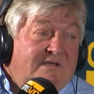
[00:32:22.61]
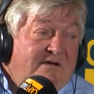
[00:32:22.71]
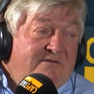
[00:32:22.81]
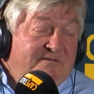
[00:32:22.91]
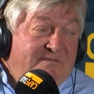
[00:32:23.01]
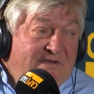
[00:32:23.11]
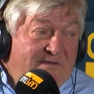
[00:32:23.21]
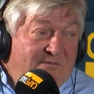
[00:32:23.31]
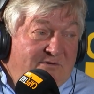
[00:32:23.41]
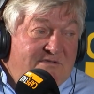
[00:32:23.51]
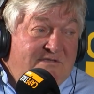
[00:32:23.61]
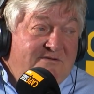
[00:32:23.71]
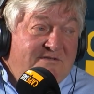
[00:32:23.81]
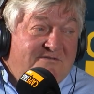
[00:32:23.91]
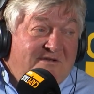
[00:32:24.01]
I would have been in more
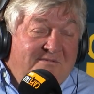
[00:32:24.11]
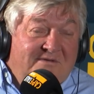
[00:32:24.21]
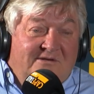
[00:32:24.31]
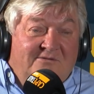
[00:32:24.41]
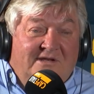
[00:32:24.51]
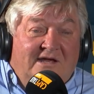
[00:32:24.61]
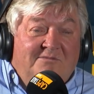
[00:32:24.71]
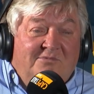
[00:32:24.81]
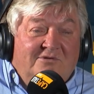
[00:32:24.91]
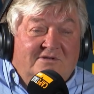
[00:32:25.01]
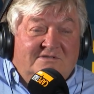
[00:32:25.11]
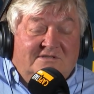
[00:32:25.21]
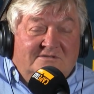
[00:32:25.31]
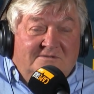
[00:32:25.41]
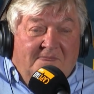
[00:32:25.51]
serious trouble than when I'd bought it.
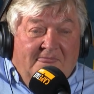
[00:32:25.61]
So,